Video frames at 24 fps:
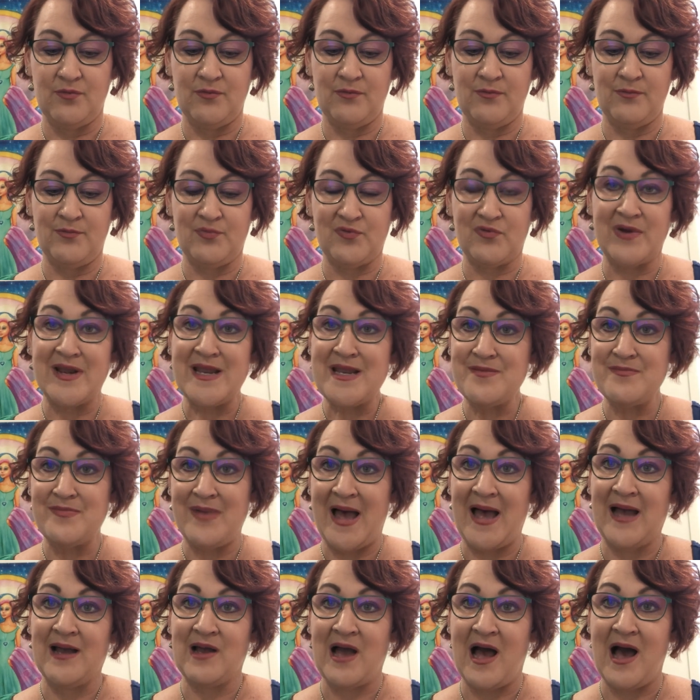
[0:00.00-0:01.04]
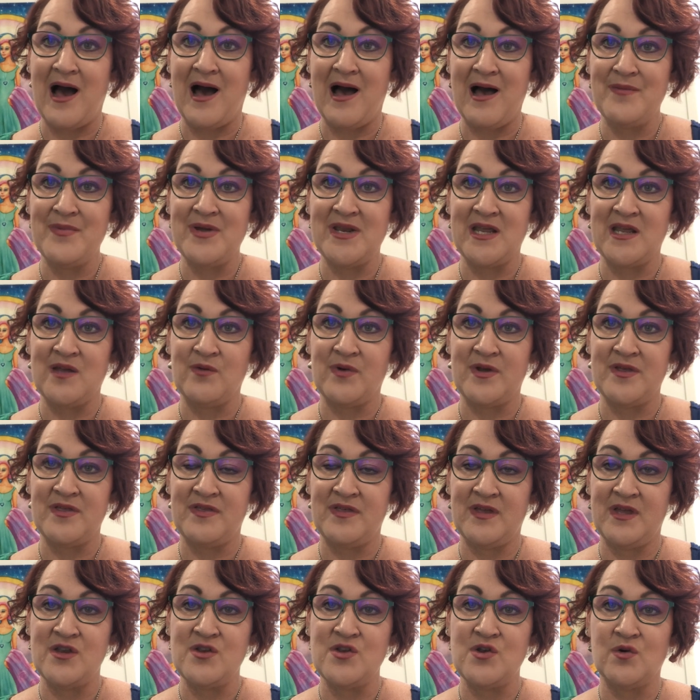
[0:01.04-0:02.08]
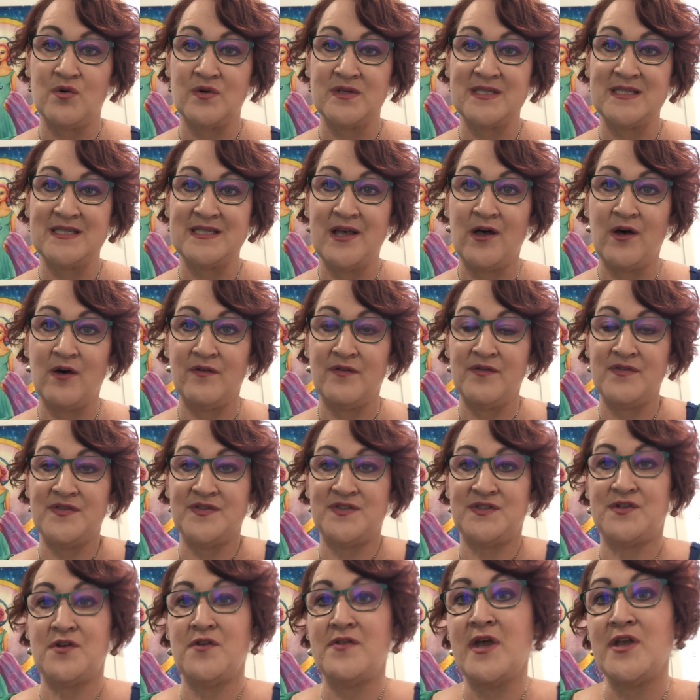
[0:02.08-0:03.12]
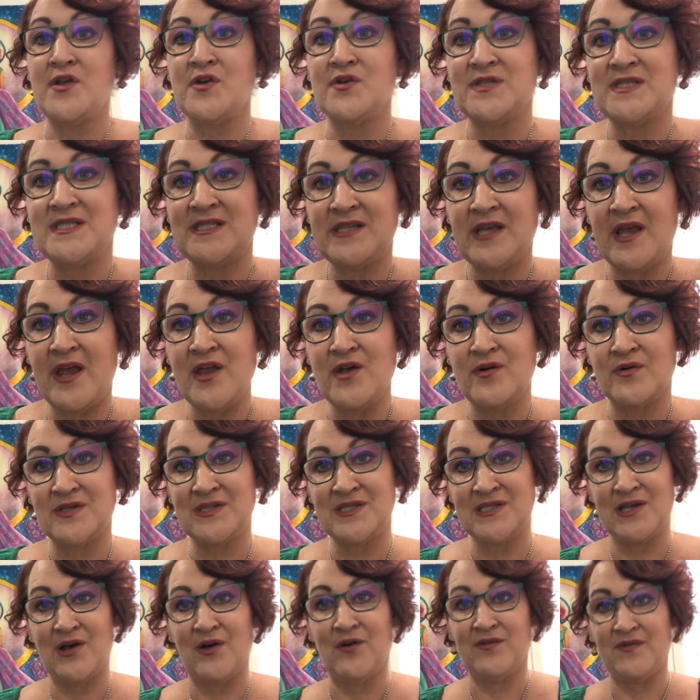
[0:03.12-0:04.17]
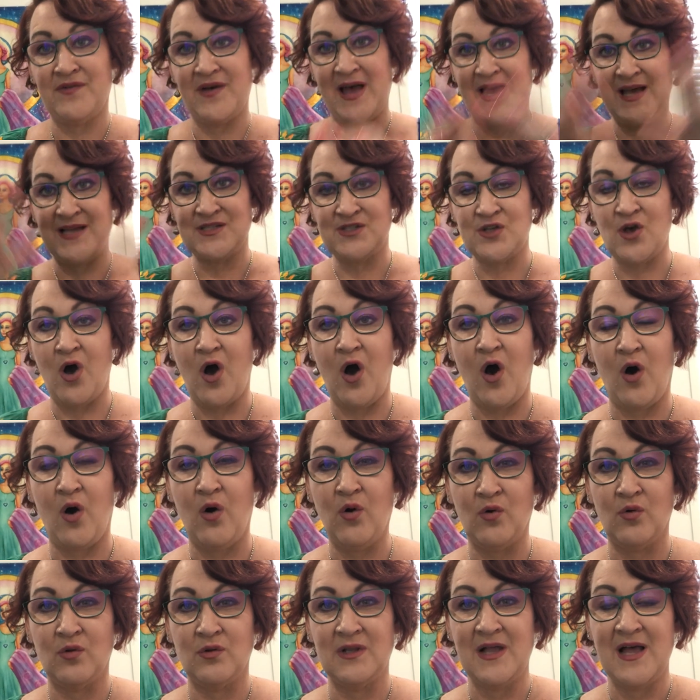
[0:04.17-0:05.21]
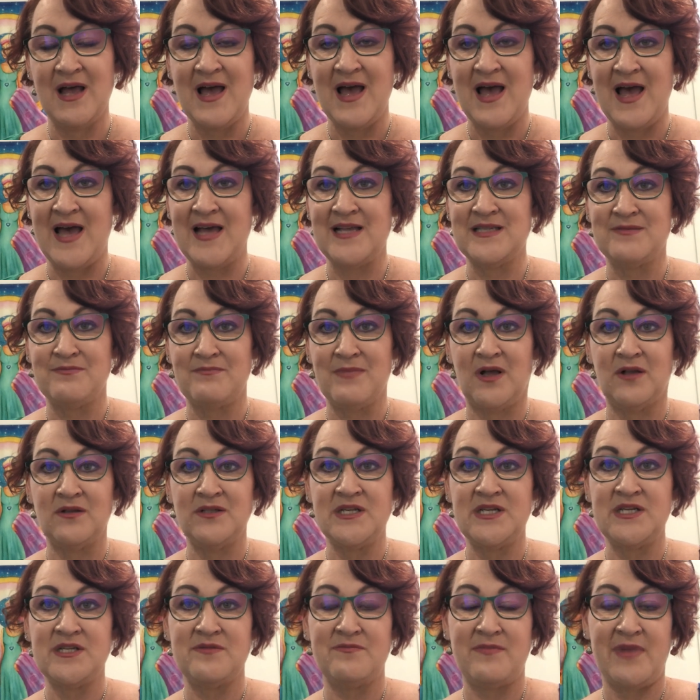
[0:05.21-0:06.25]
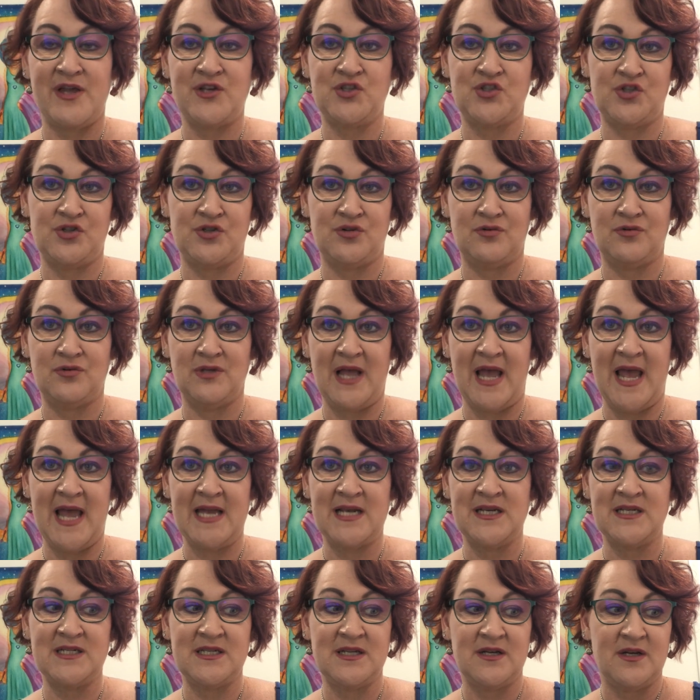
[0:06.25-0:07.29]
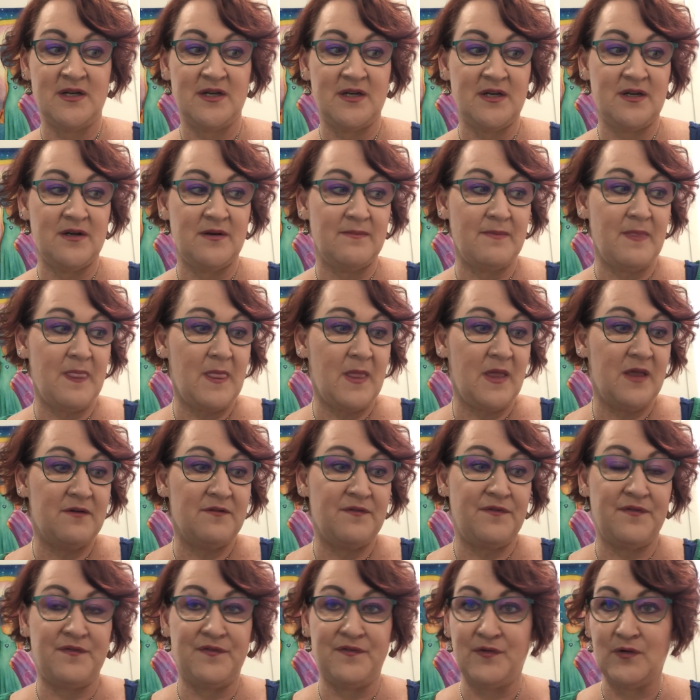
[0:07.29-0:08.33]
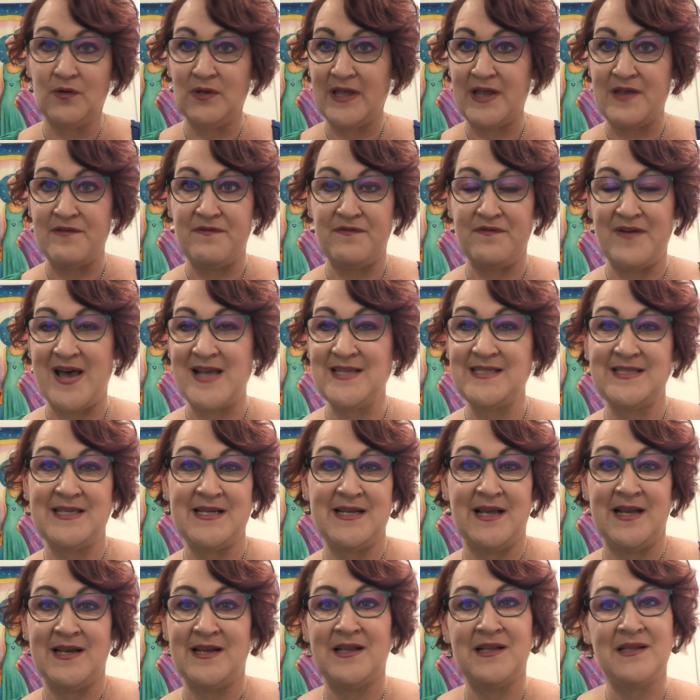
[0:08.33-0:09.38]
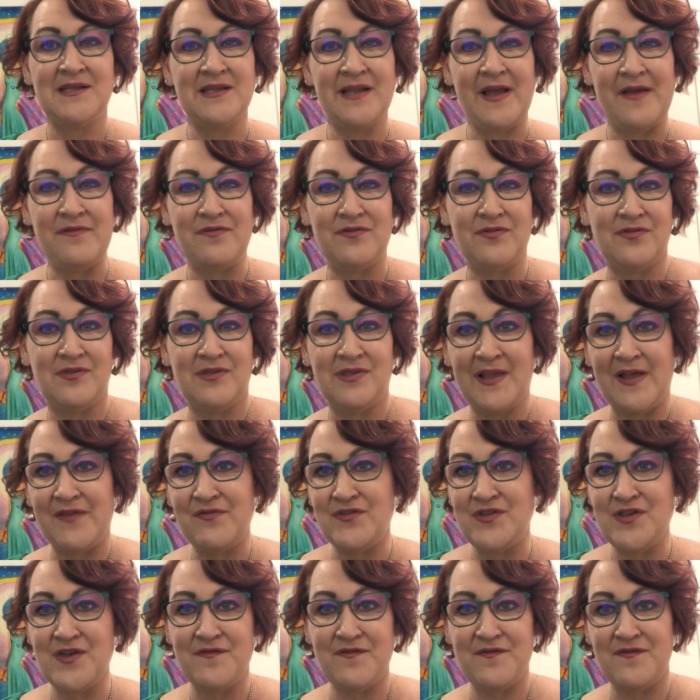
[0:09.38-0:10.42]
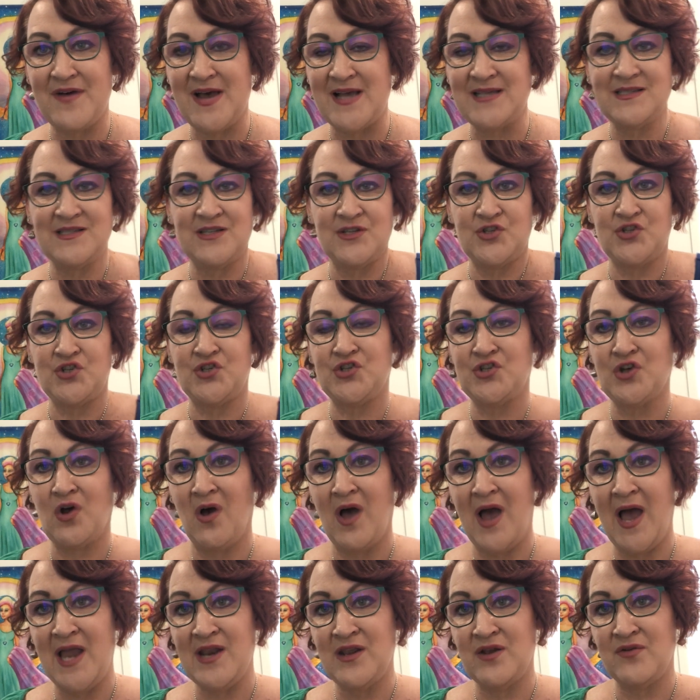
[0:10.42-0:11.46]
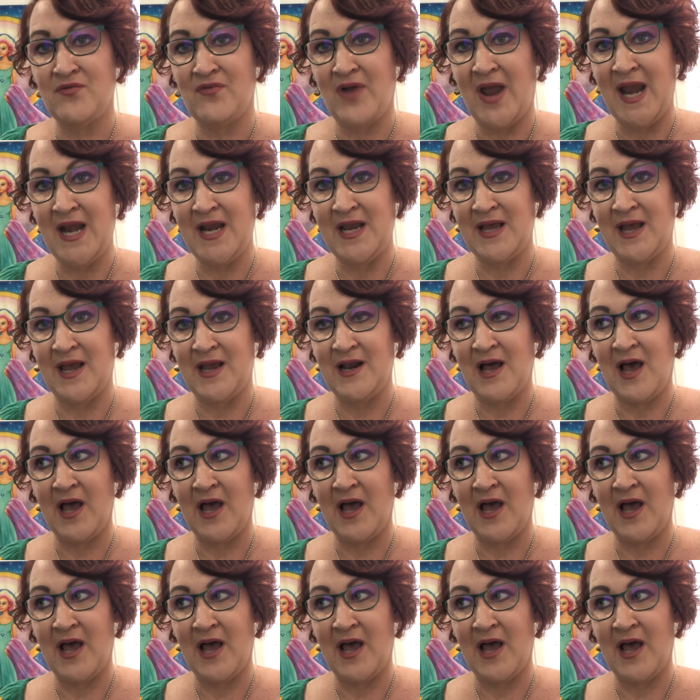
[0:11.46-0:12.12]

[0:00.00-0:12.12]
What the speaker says: bring back harmony within yourself, so that you see yourself as whole, as multidimensional and fully faceted, and let your facets shine and radiate?